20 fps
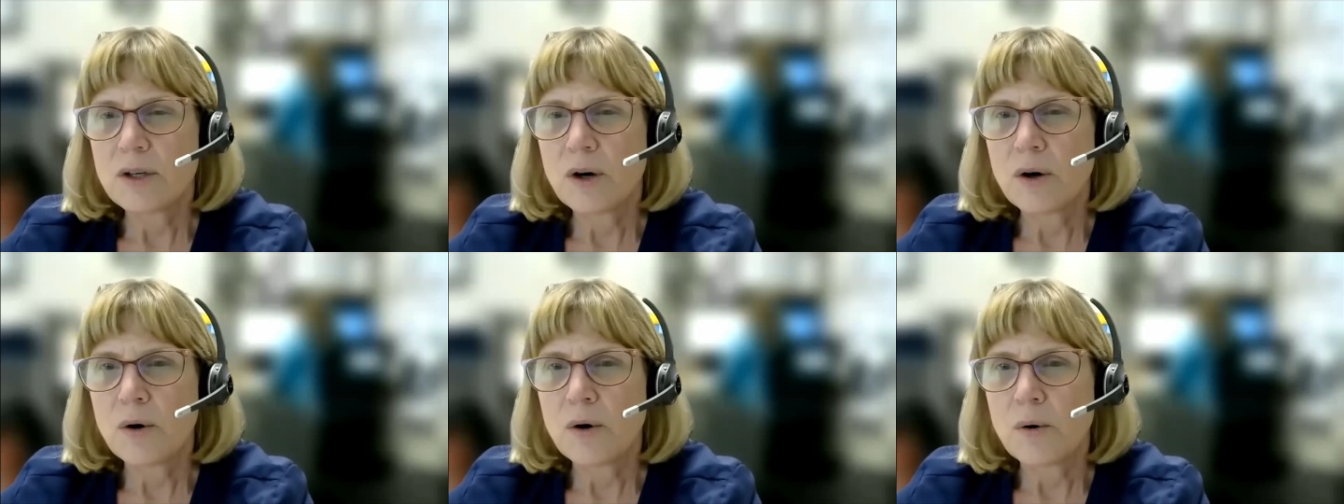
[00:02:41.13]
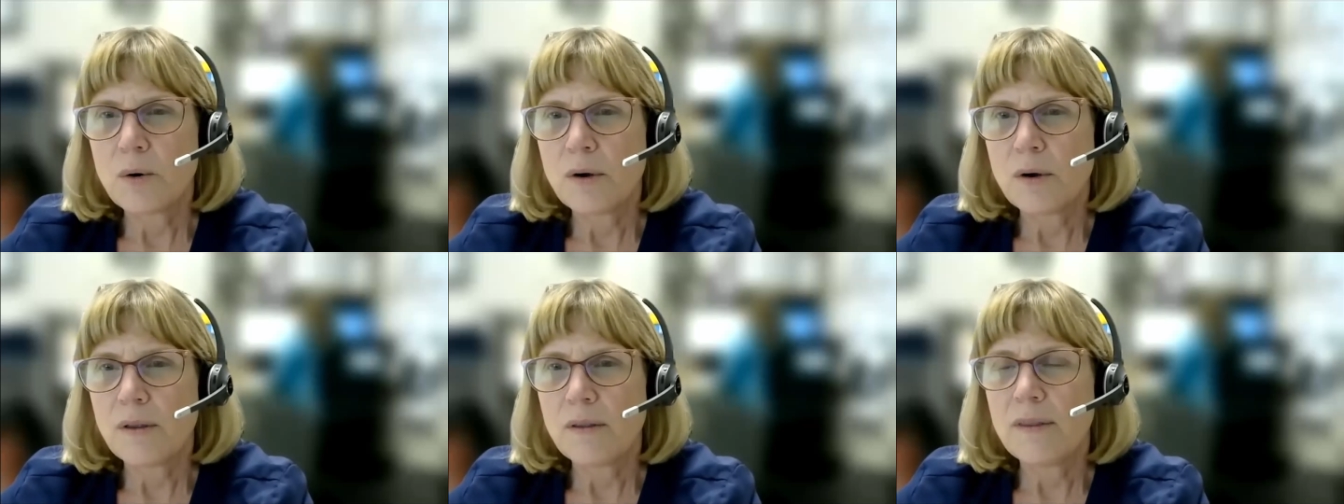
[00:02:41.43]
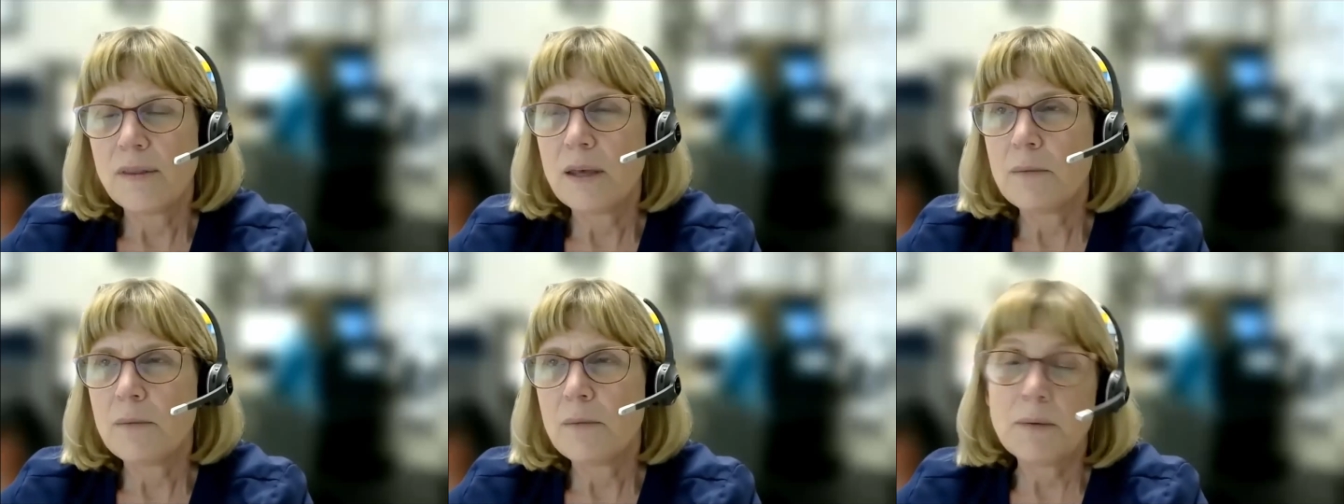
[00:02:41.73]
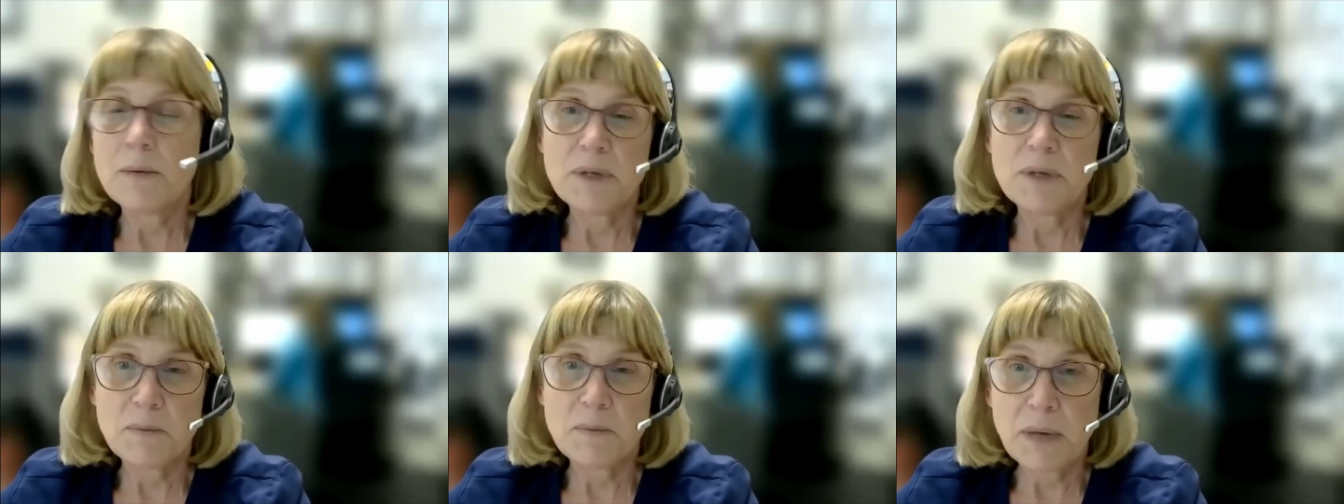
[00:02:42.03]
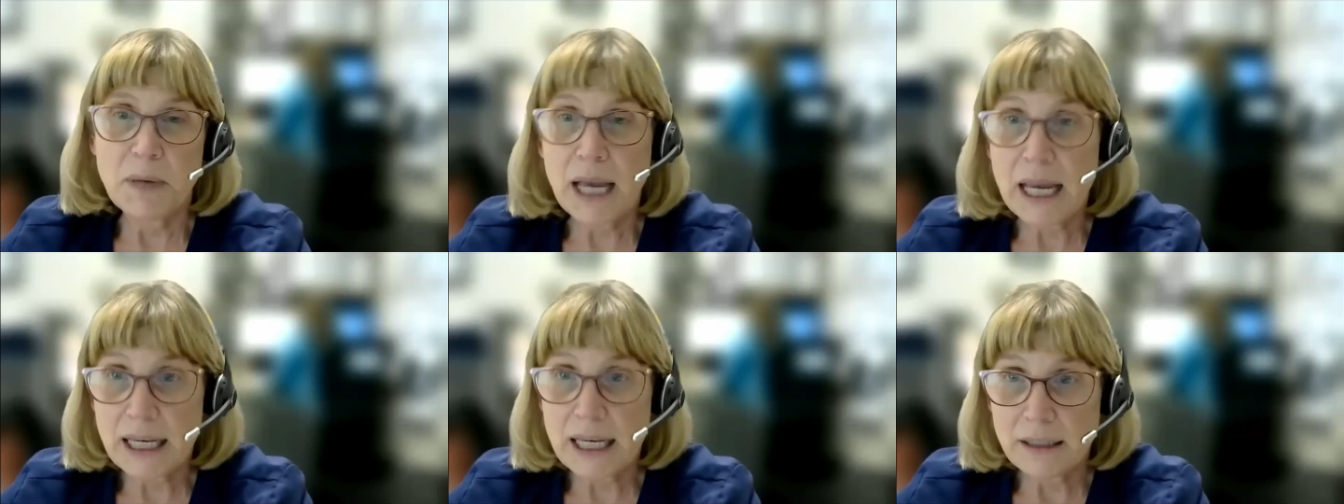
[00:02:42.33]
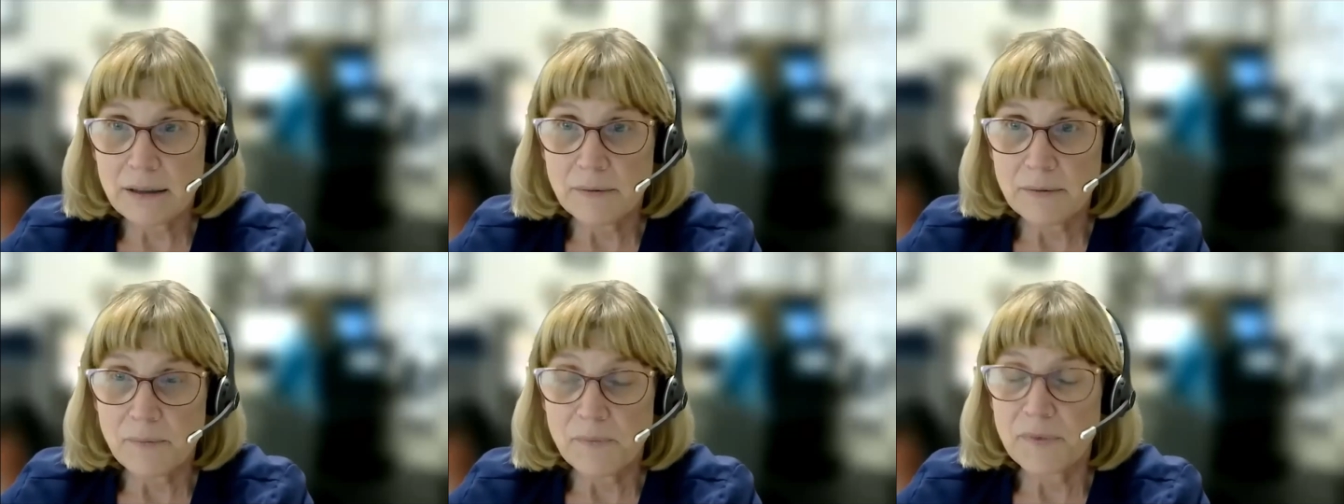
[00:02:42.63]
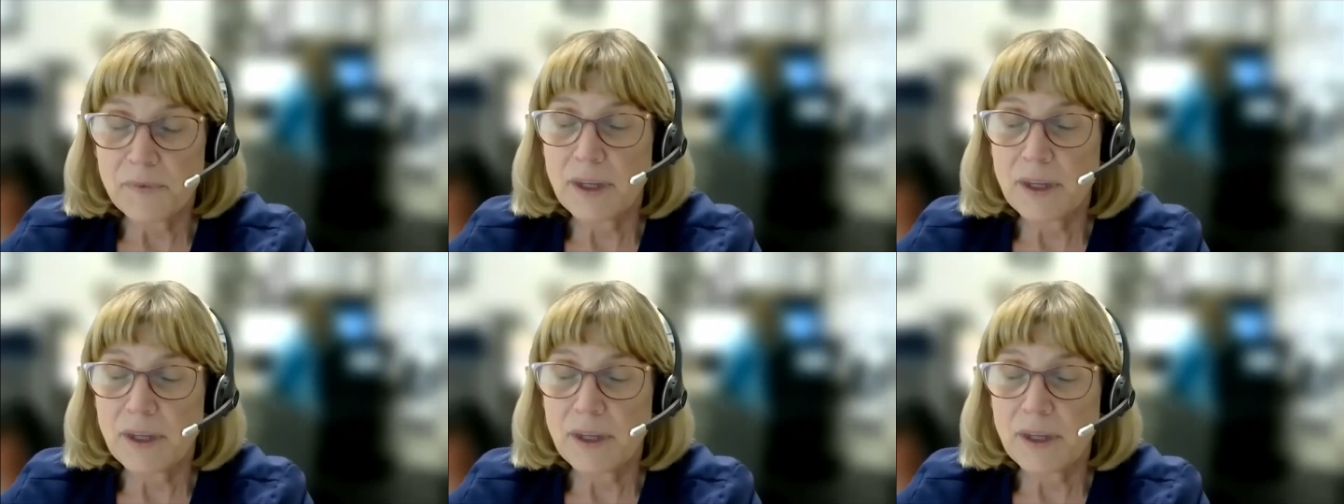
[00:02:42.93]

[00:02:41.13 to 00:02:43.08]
So they may be in pain.